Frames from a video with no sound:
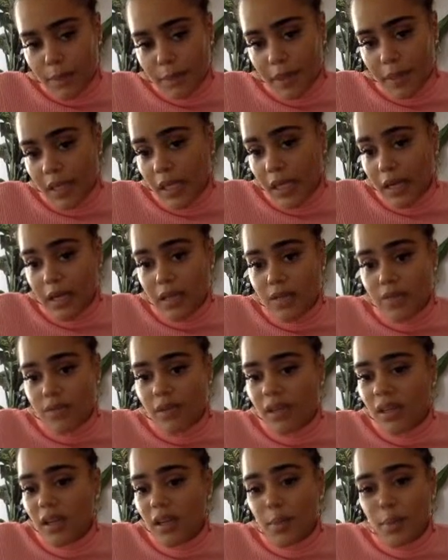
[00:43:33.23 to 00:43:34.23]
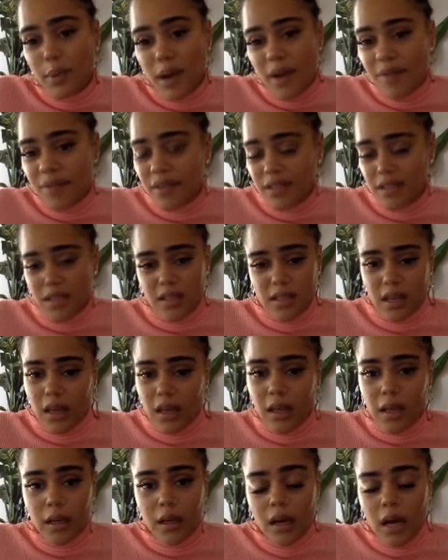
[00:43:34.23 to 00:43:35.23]
yeah, it's really a preference
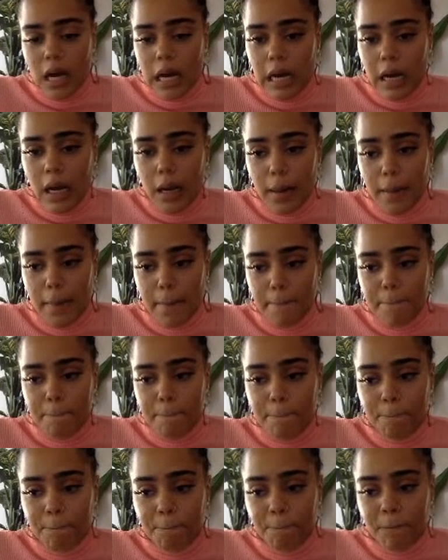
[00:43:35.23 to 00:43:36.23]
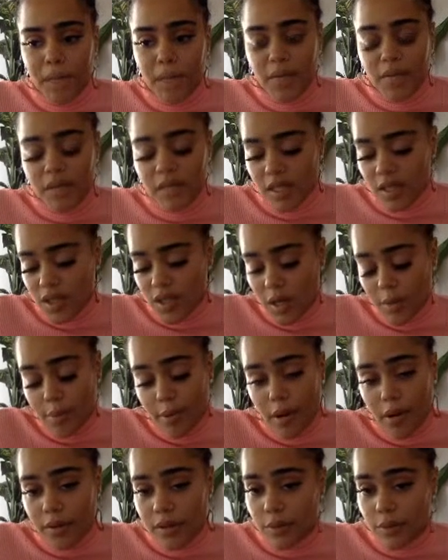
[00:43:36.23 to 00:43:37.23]
thing. If DJ
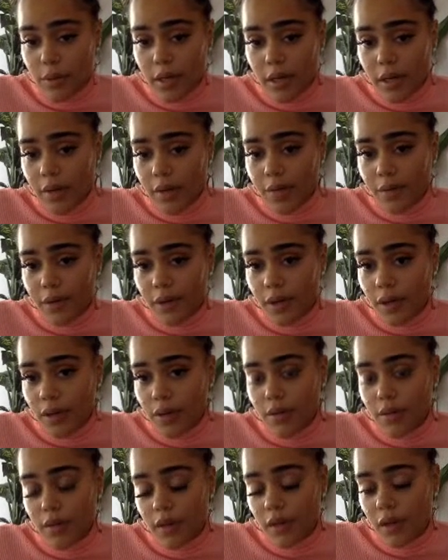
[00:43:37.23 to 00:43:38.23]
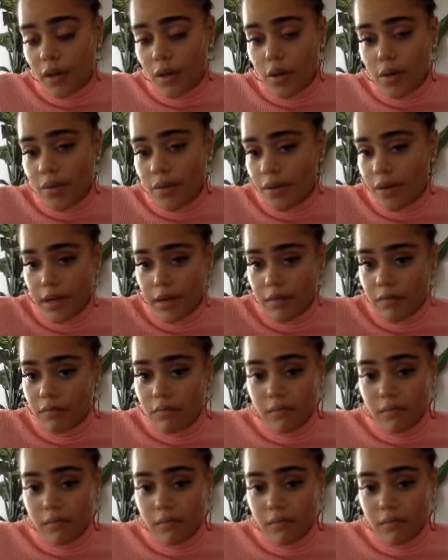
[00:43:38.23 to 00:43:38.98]
Pro is working for you, then go for it.